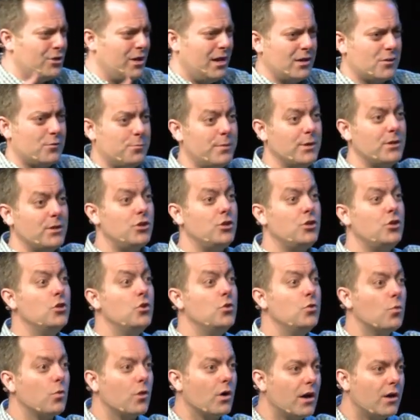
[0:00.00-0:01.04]
chicks, but
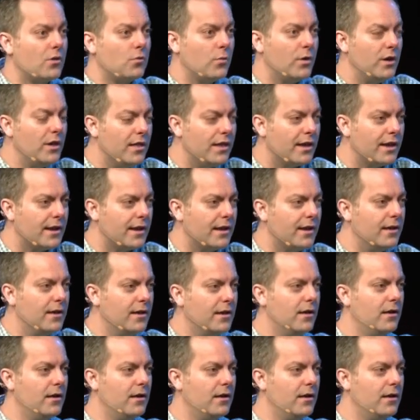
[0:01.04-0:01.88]
you were unwilling.